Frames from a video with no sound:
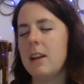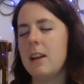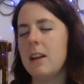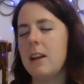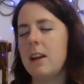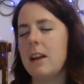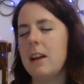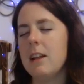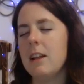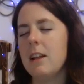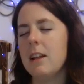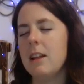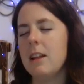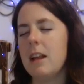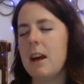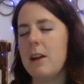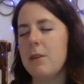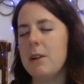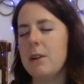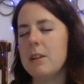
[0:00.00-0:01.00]
and
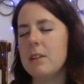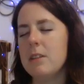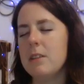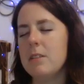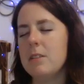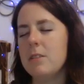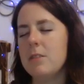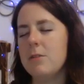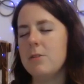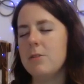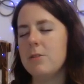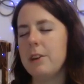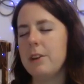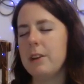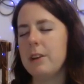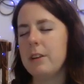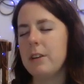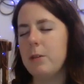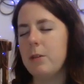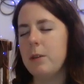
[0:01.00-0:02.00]
allow it to
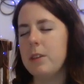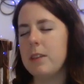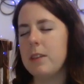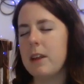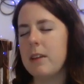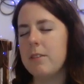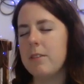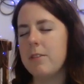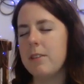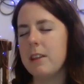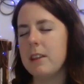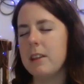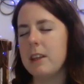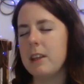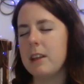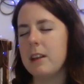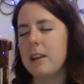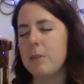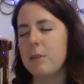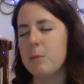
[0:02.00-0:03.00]
fill with that
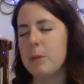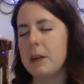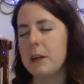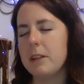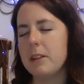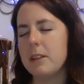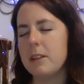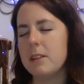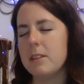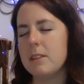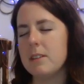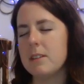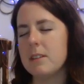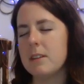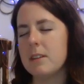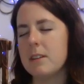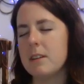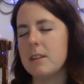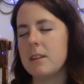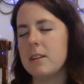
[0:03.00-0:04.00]
feeling of abundance,
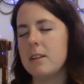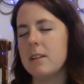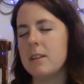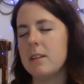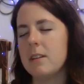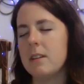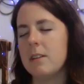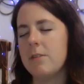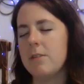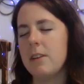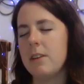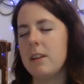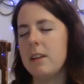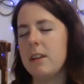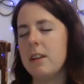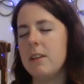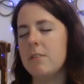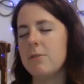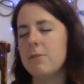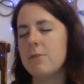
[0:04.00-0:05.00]
the
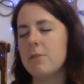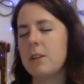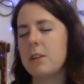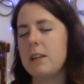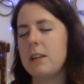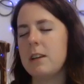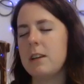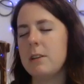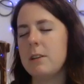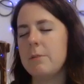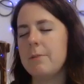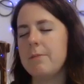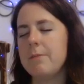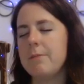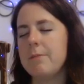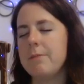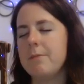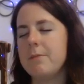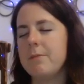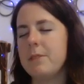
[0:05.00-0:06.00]
feeling of freedom,
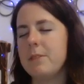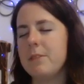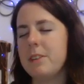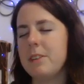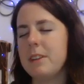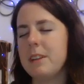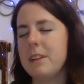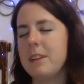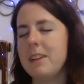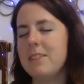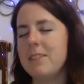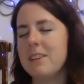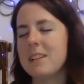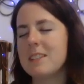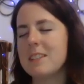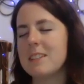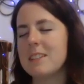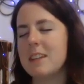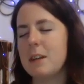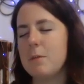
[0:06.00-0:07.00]
feeling of
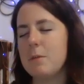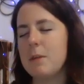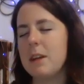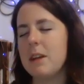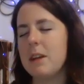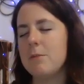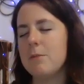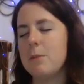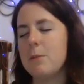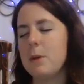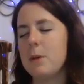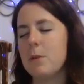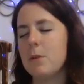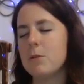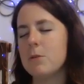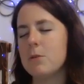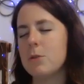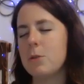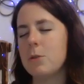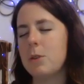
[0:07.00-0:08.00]
excitement, of pure
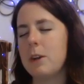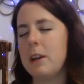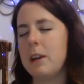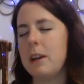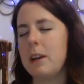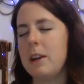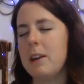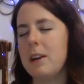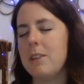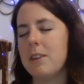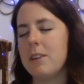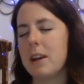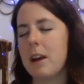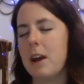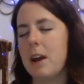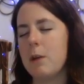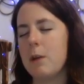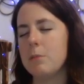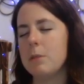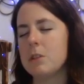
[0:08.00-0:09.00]
joy, of
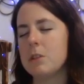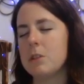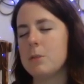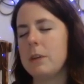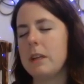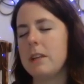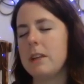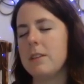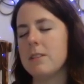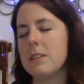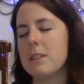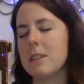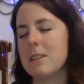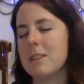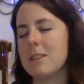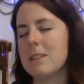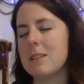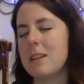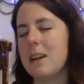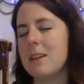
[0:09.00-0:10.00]
accomplishment, of
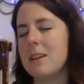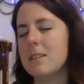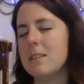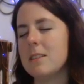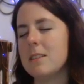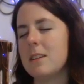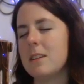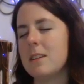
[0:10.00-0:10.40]
success.